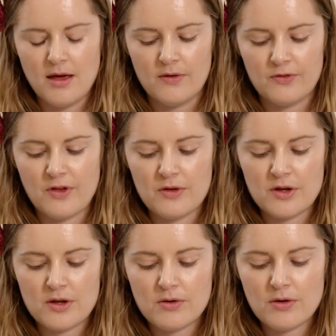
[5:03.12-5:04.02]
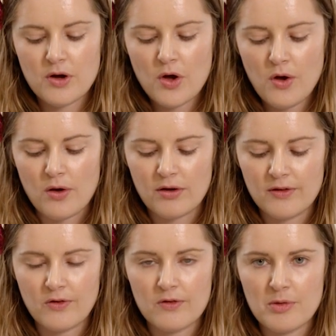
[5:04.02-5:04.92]
so that your hook
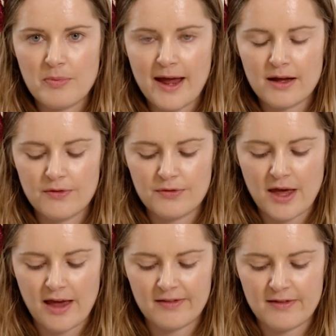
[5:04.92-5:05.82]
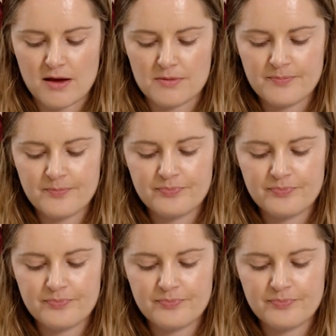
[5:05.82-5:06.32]
is on the back of the hessian.